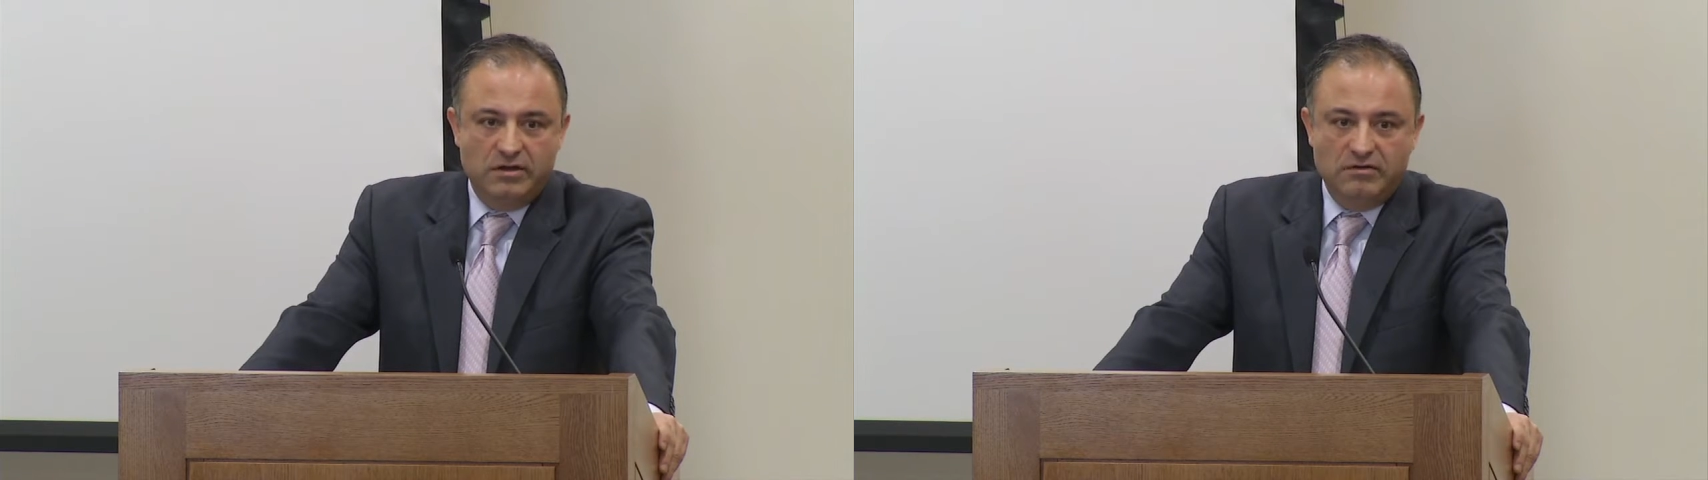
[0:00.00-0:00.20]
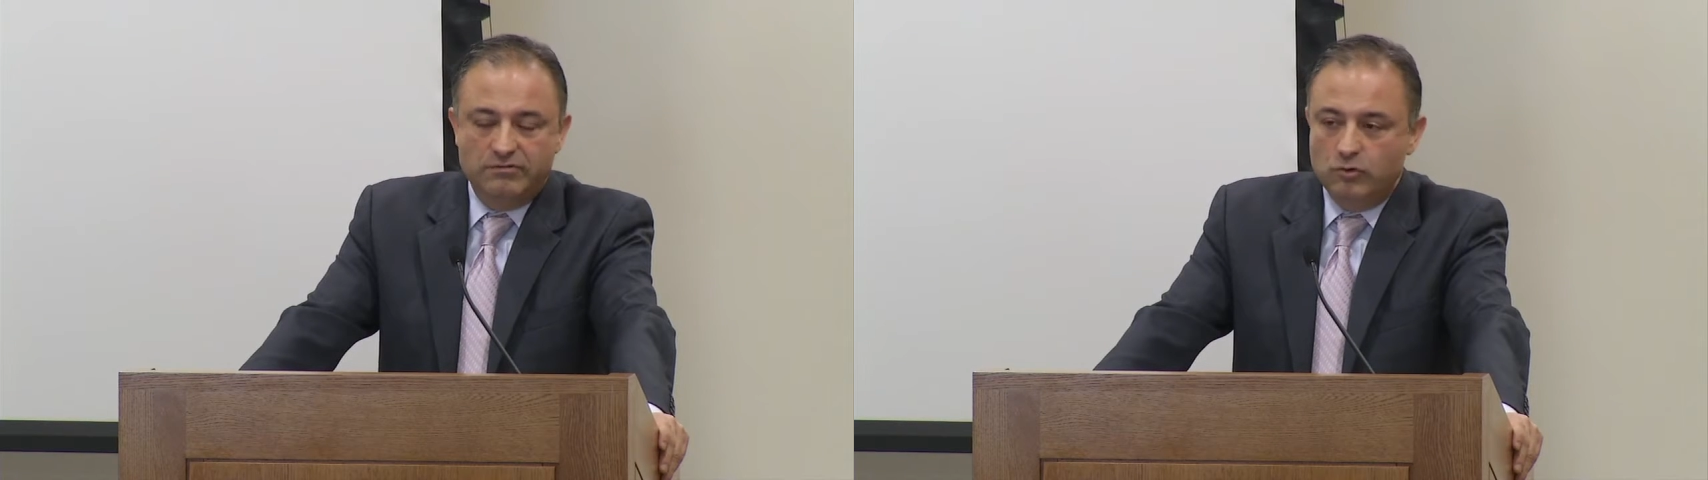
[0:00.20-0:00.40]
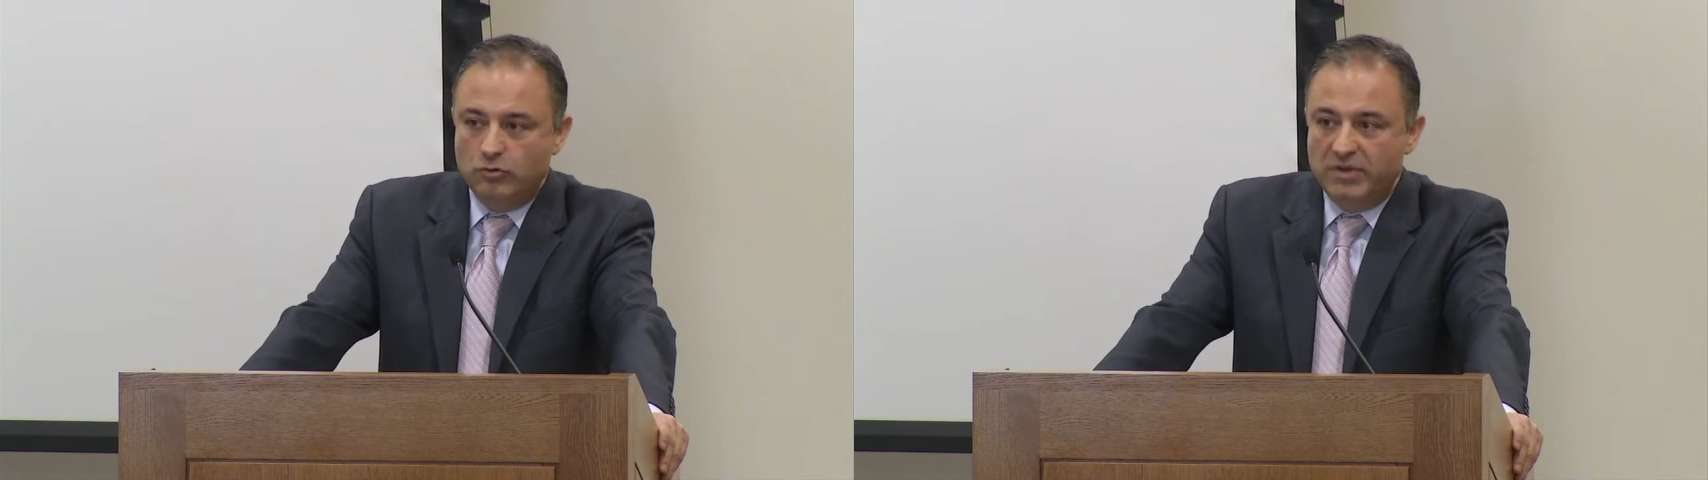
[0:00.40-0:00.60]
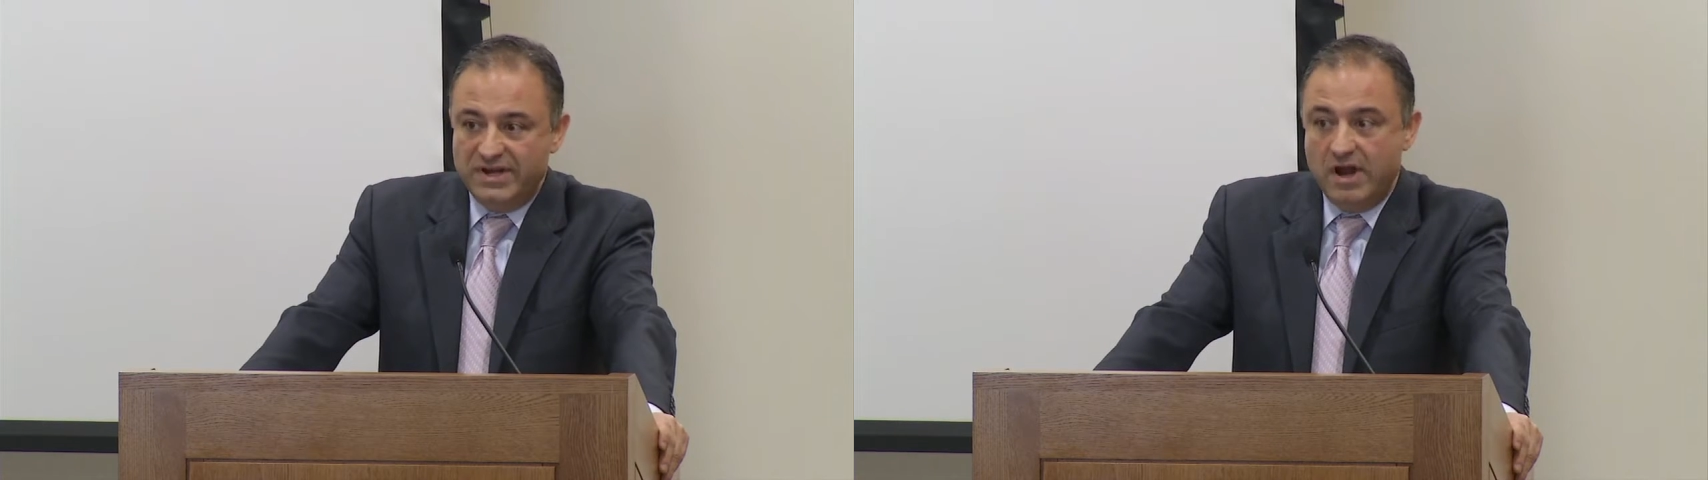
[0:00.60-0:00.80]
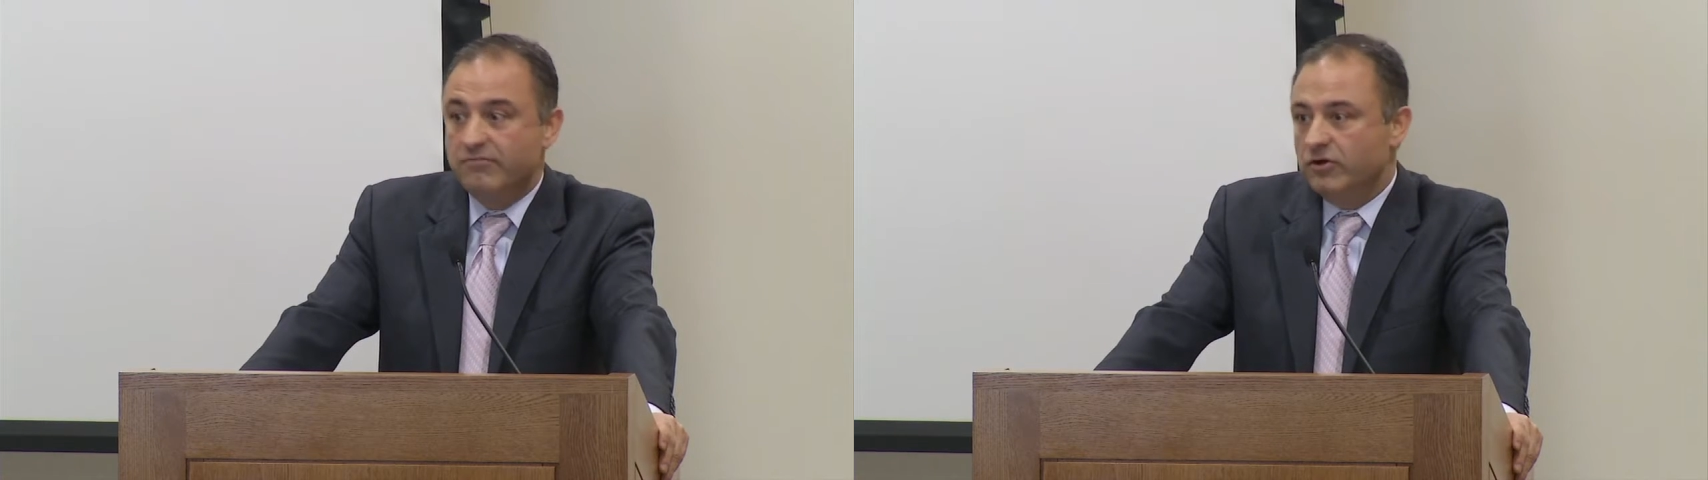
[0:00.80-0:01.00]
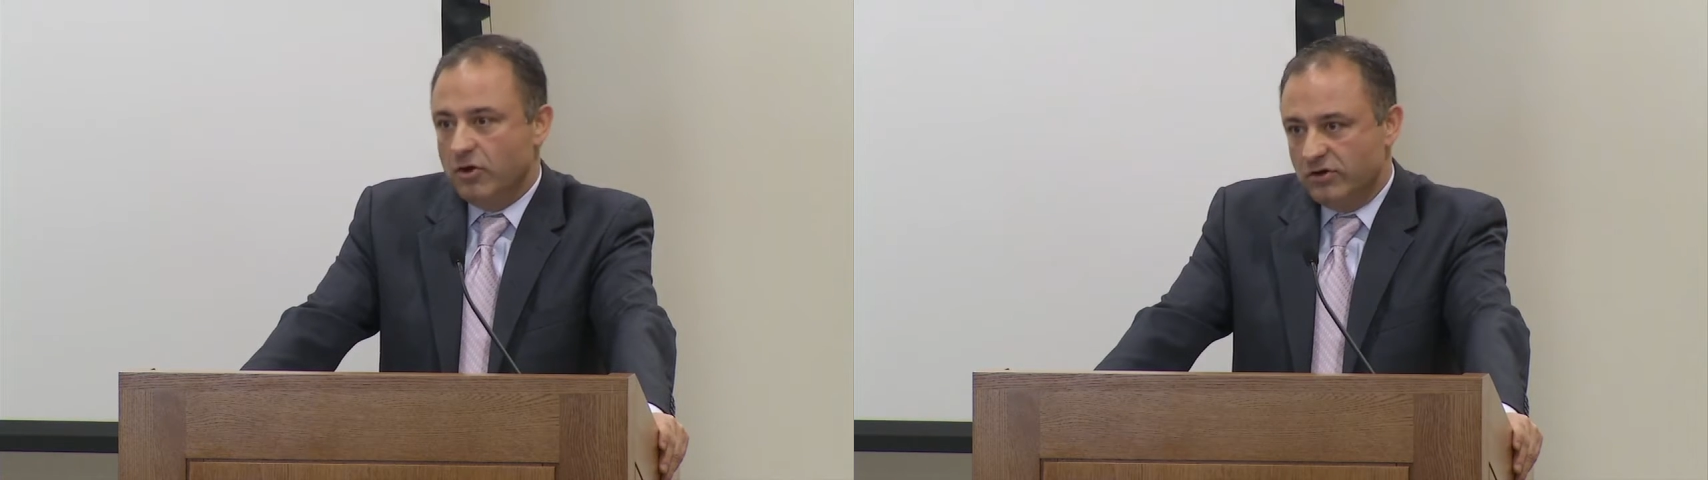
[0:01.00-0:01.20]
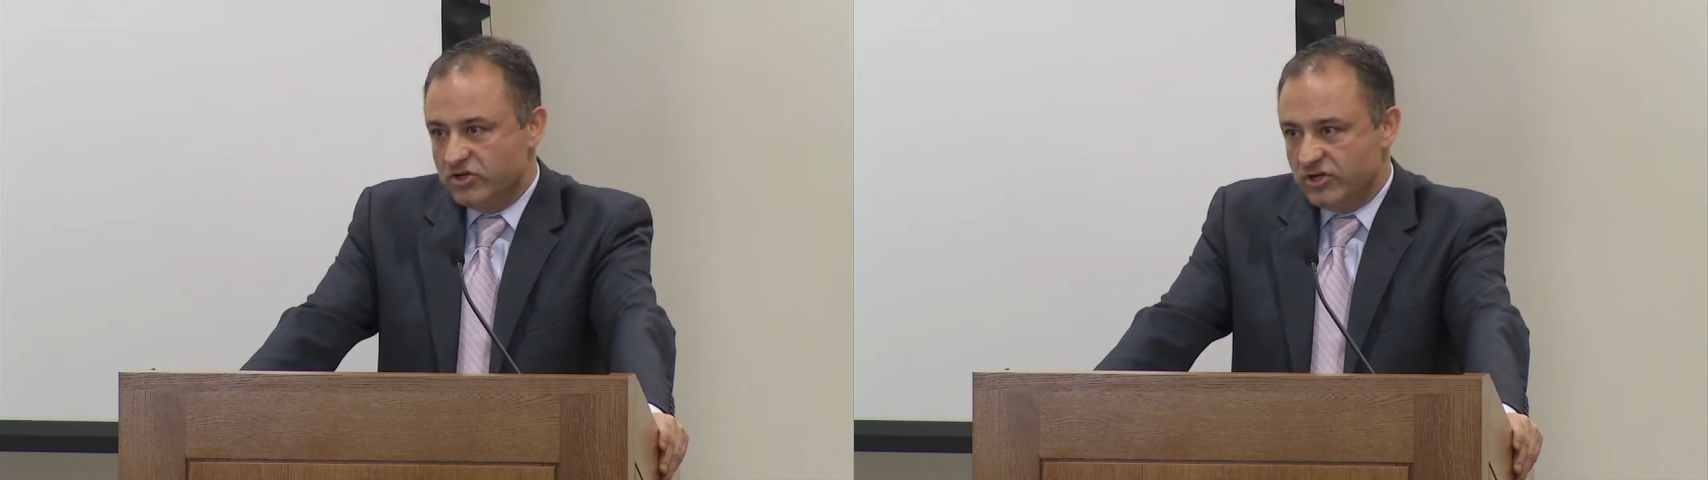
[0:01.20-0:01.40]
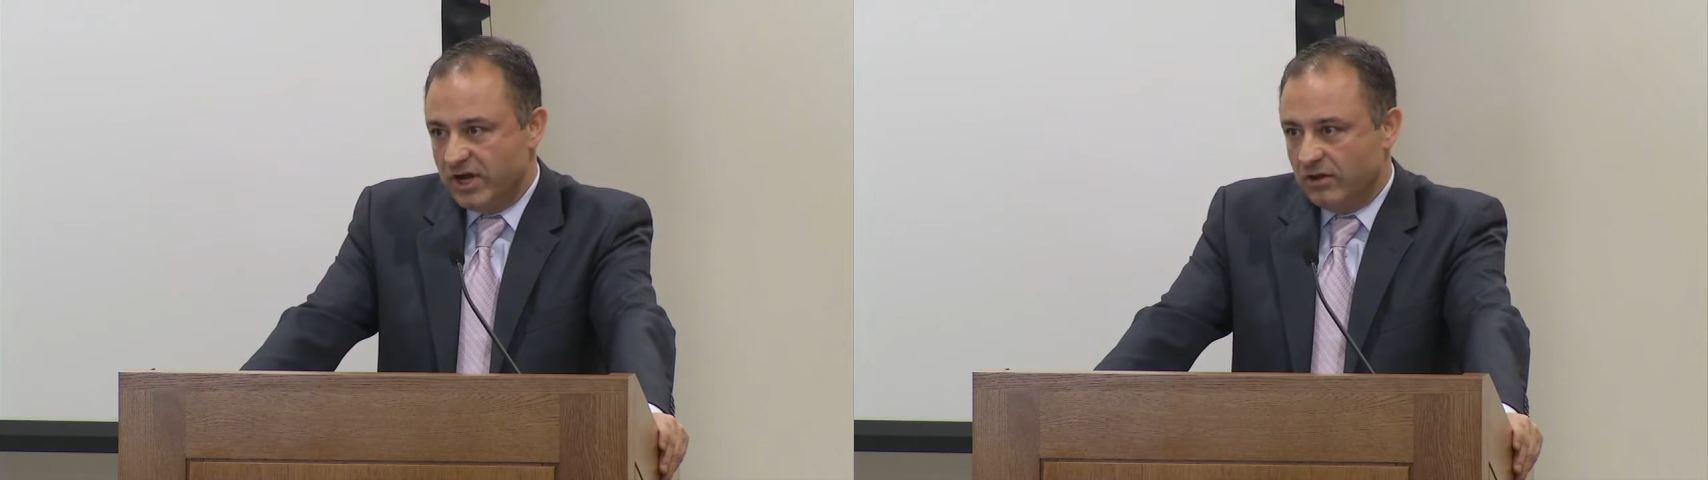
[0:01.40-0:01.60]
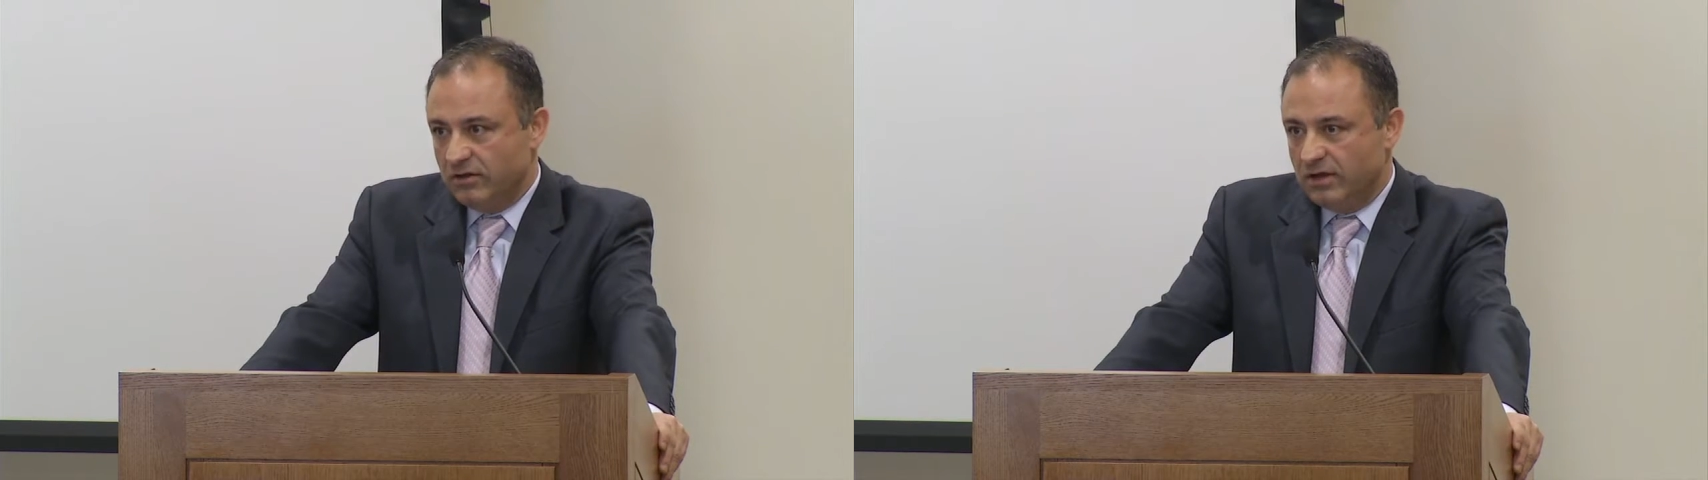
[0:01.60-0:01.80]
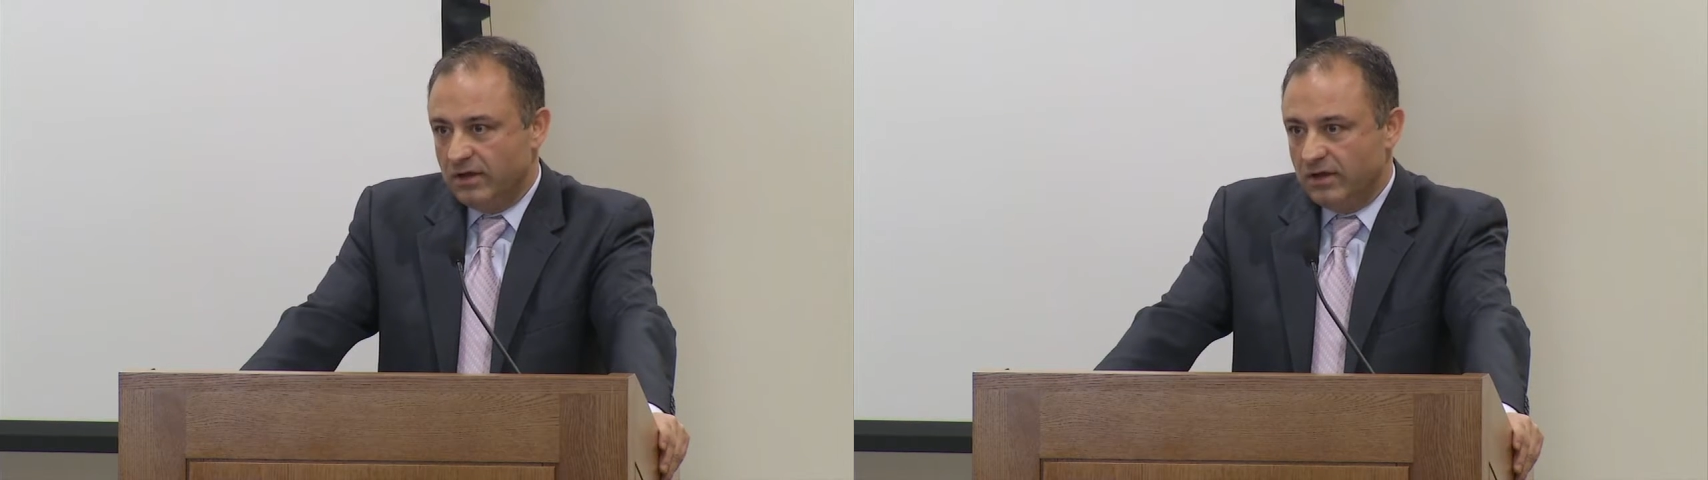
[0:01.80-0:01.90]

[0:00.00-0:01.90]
of whom never go to jail,